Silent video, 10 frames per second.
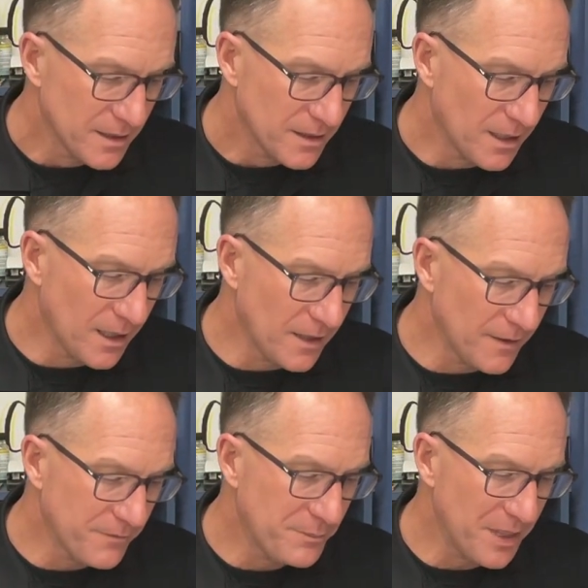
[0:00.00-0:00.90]

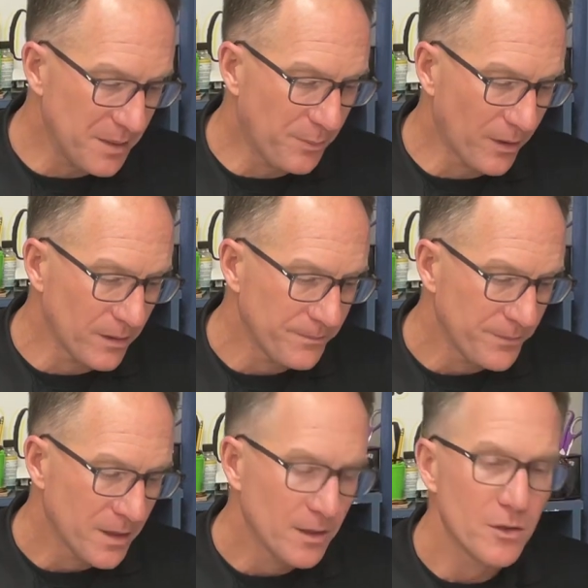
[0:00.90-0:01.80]
of people
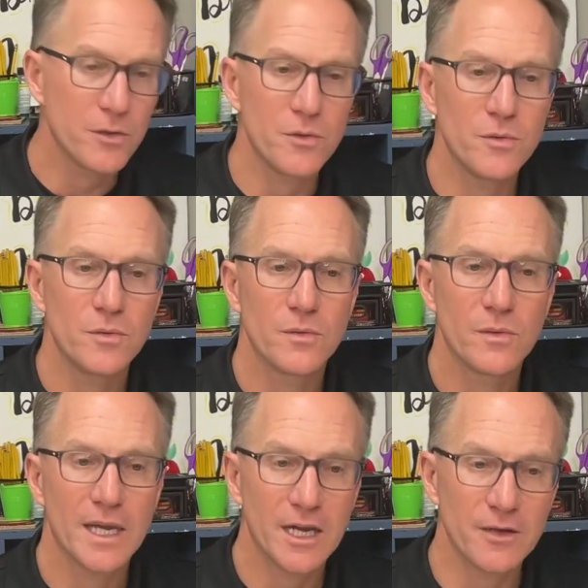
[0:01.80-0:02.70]
who
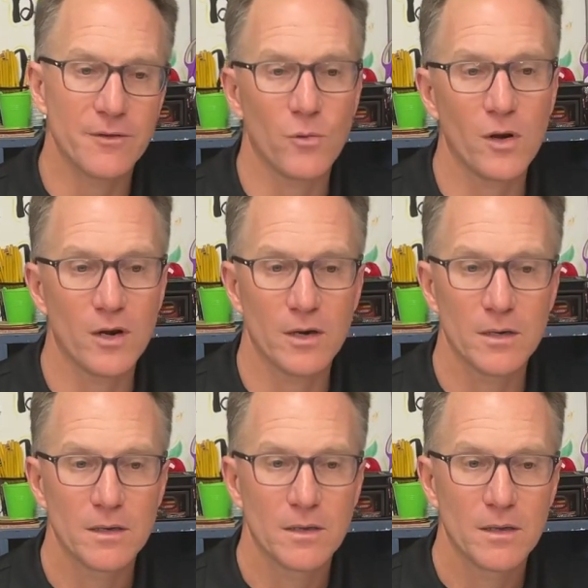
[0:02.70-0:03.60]
hear the
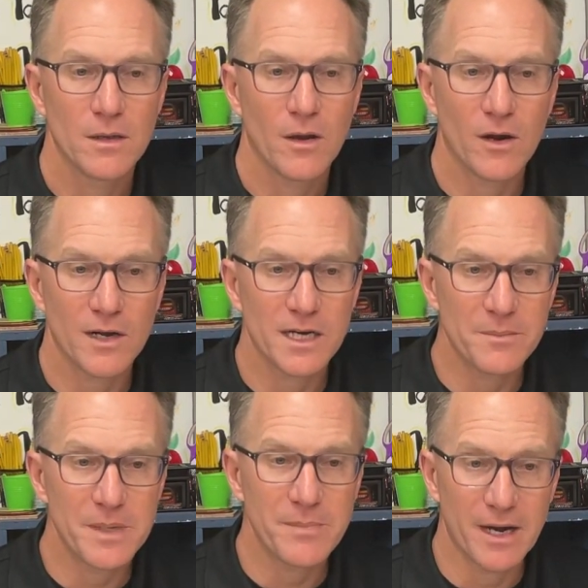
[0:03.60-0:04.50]
word are going to
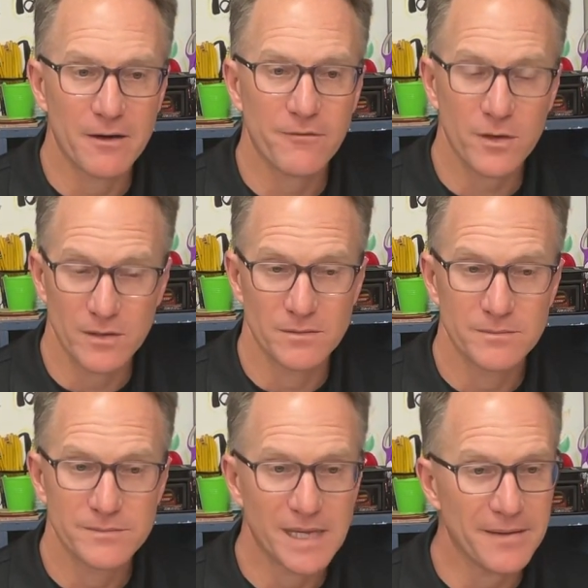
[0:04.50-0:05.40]
be bearing fruit.
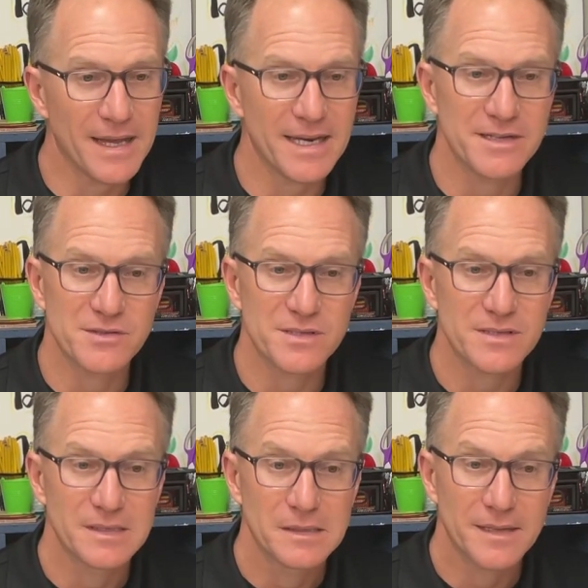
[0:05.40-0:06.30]
Now
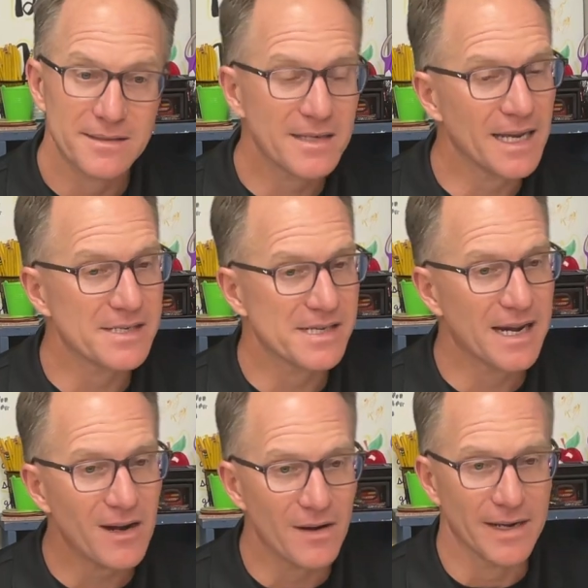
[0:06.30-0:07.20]
that's kind of
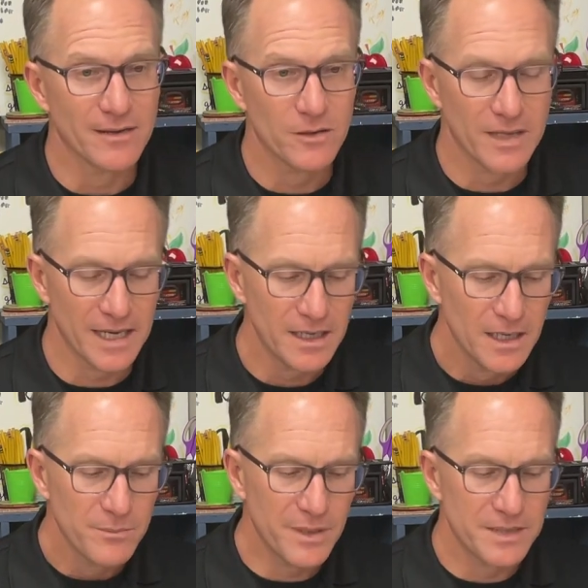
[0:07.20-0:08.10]
scary, okay?
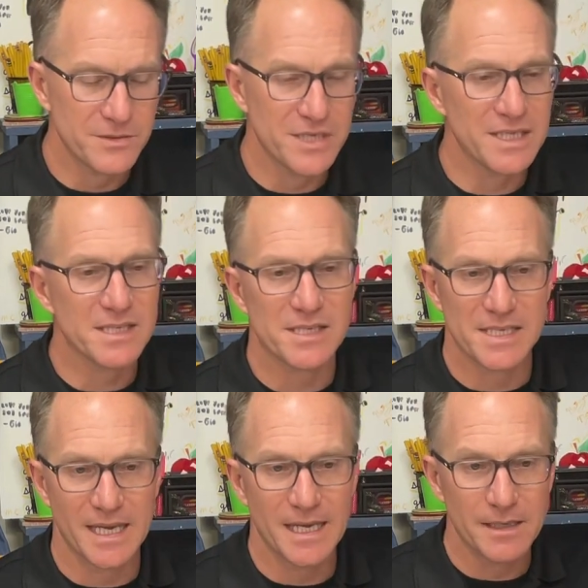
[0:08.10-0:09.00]
But Jesus
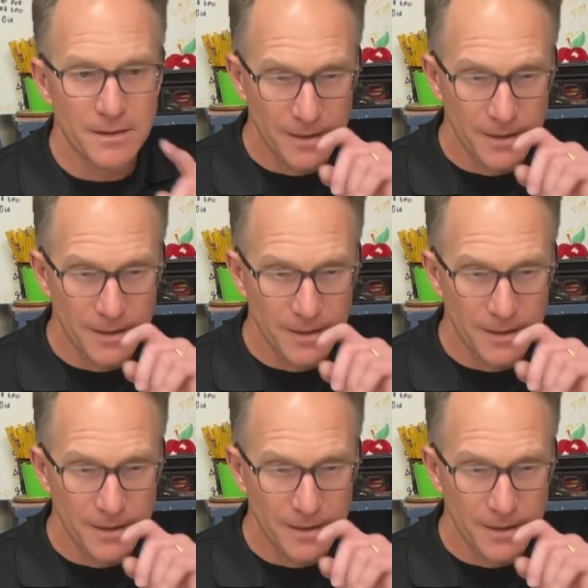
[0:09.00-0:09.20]
said,